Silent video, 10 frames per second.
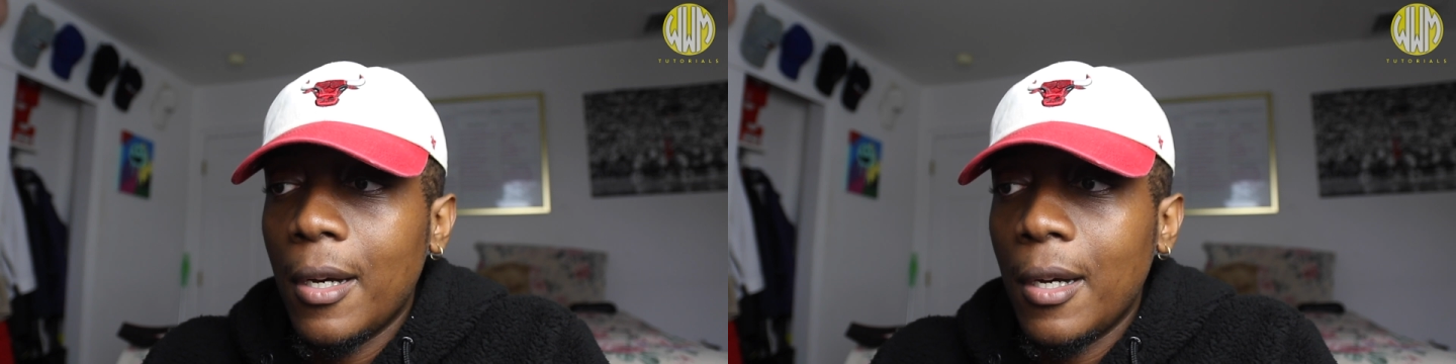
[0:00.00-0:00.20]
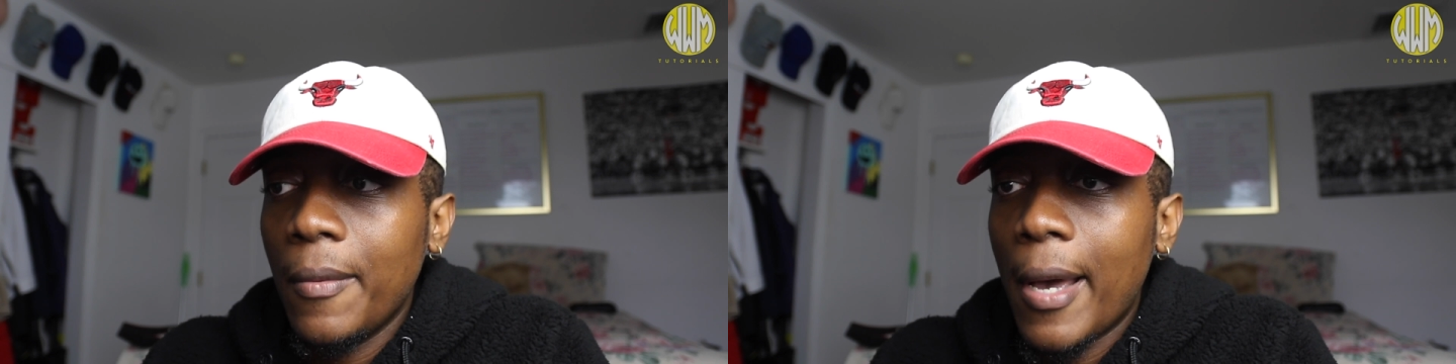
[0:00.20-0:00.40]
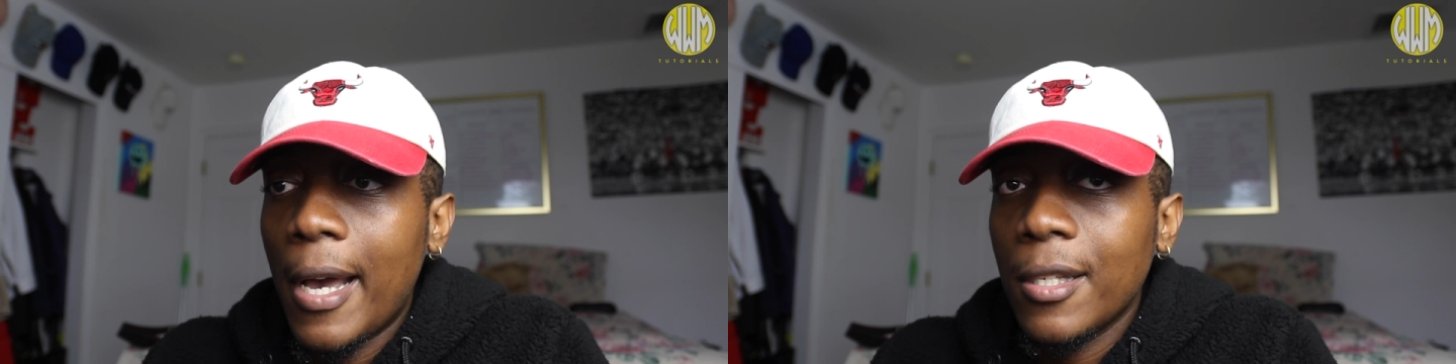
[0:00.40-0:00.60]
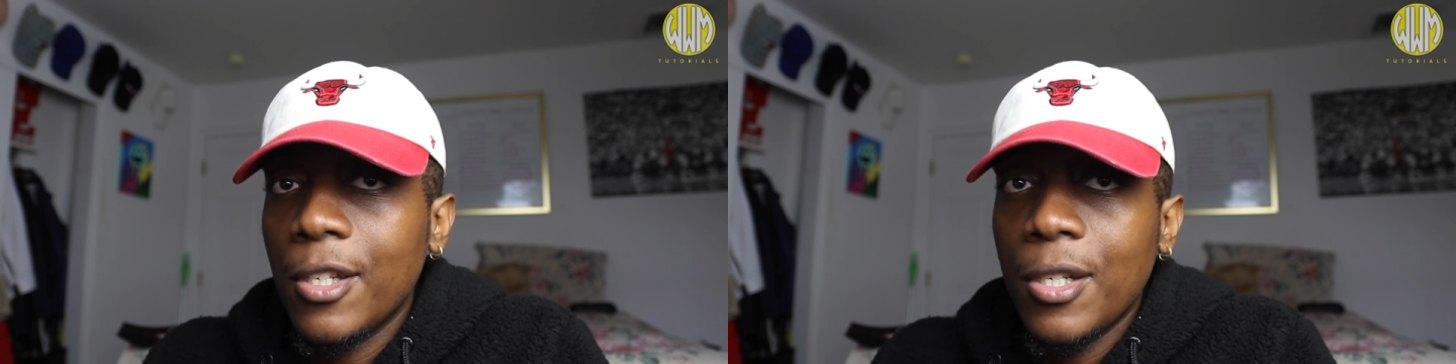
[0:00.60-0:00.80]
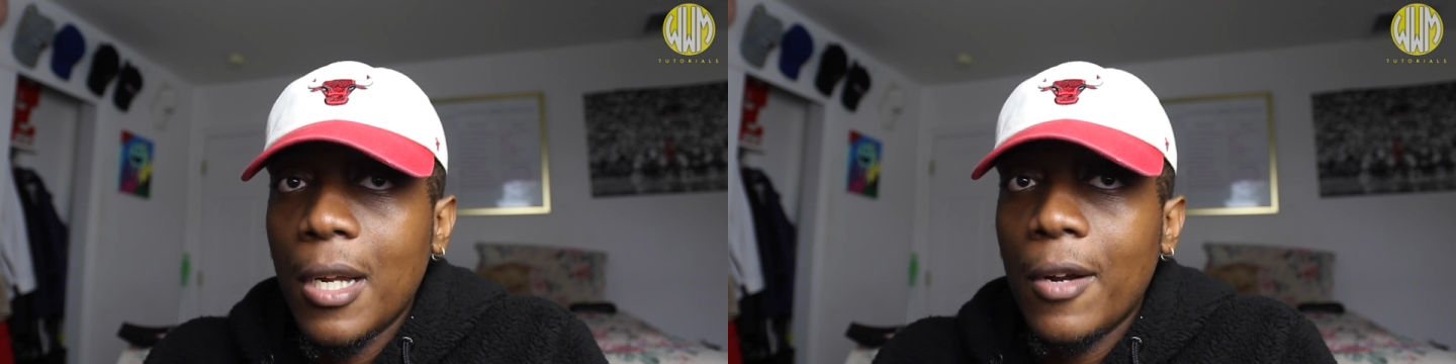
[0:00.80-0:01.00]
Ask
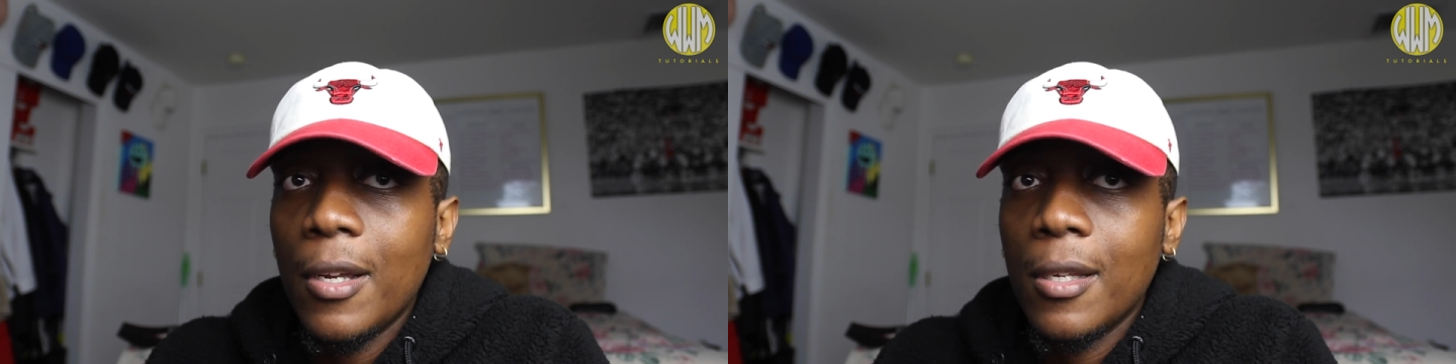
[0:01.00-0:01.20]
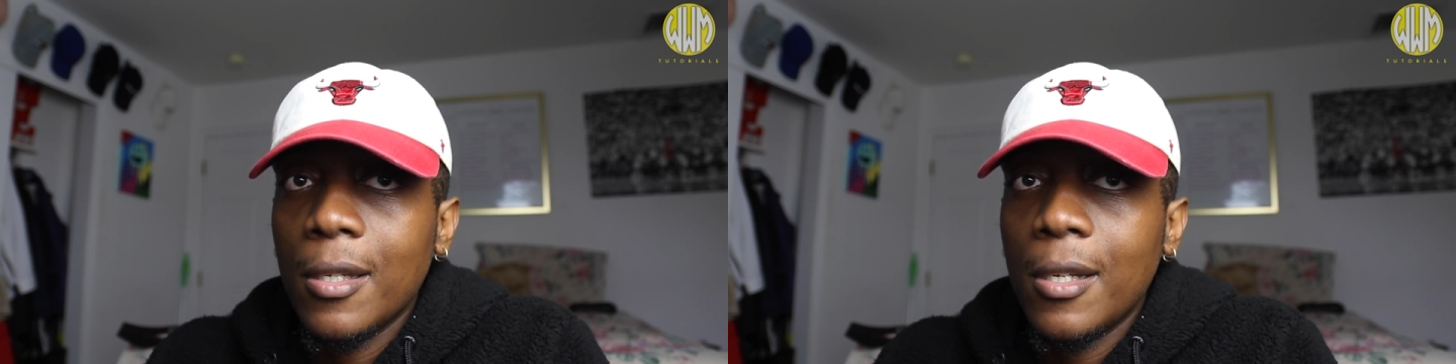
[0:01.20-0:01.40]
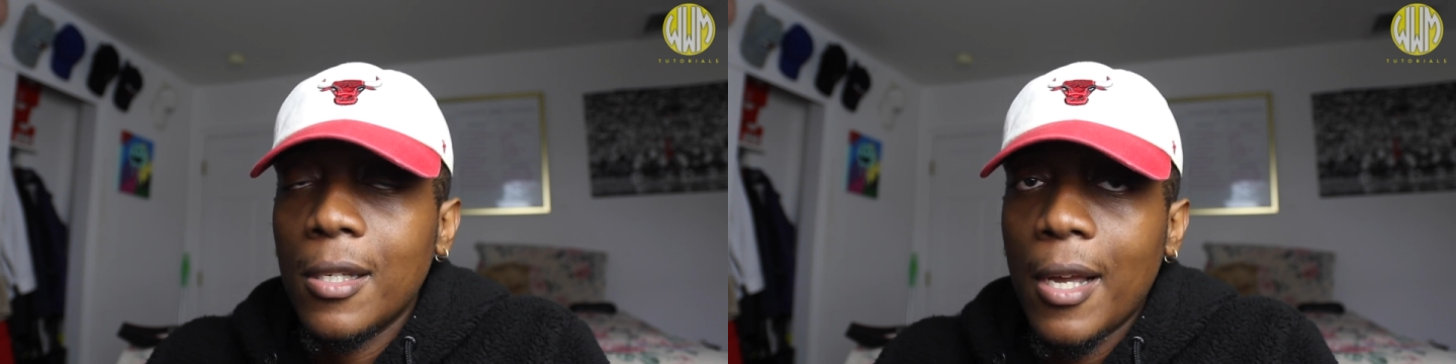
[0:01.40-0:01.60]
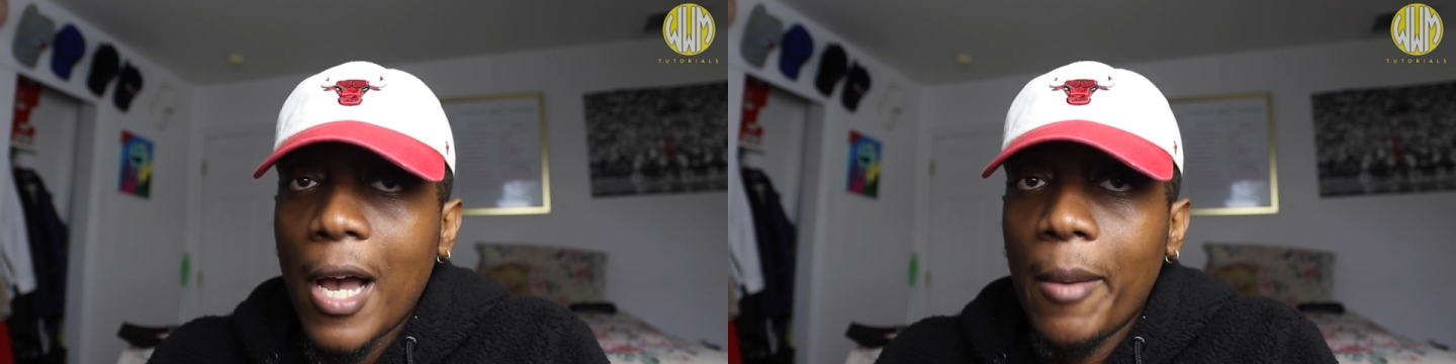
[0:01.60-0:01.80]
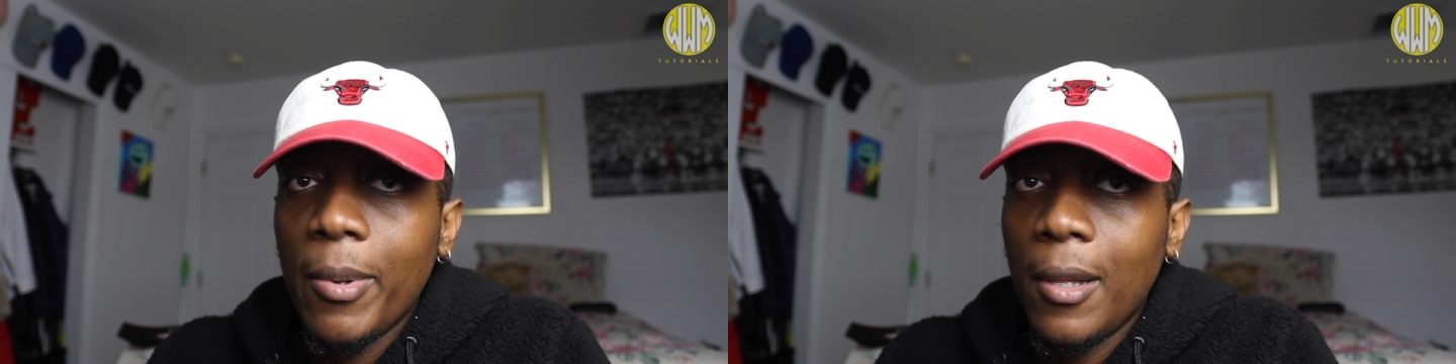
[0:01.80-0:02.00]
to share it. It's gonna say
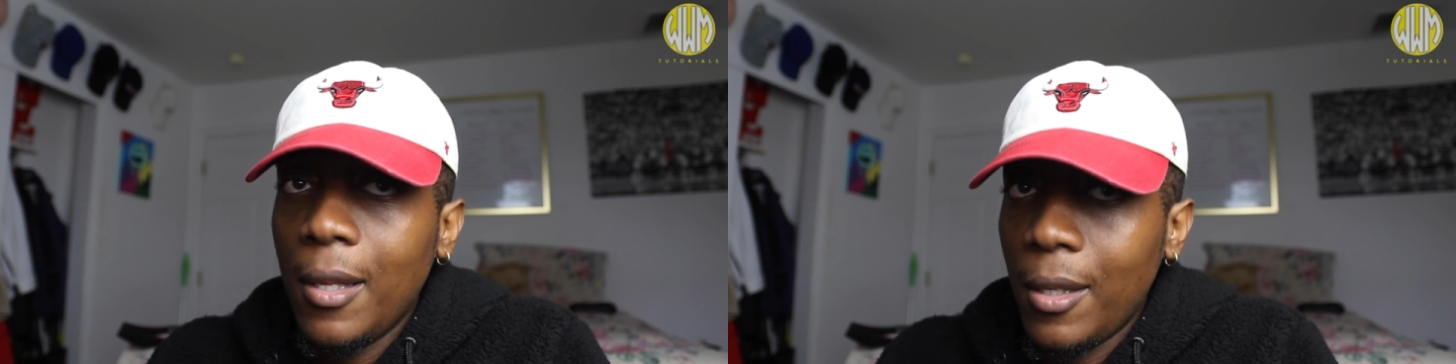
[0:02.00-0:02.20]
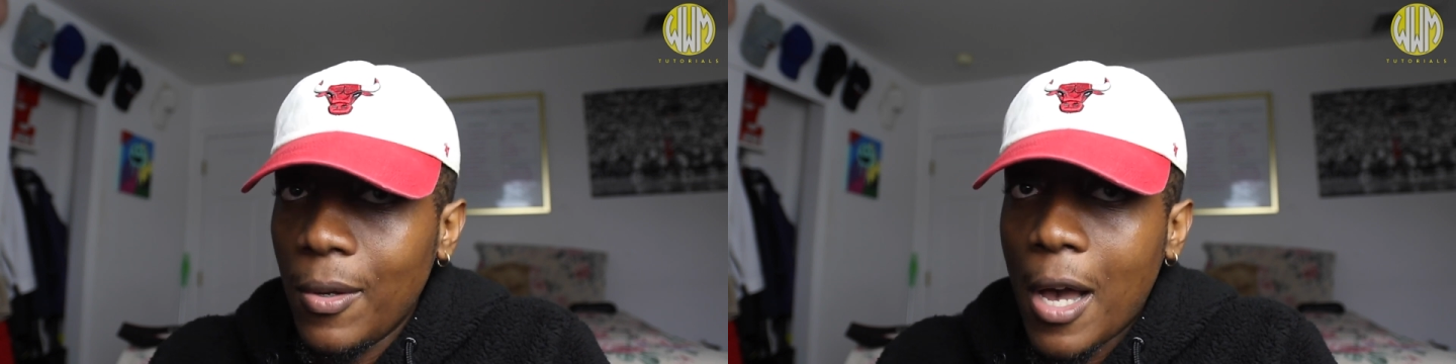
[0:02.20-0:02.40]
copy link.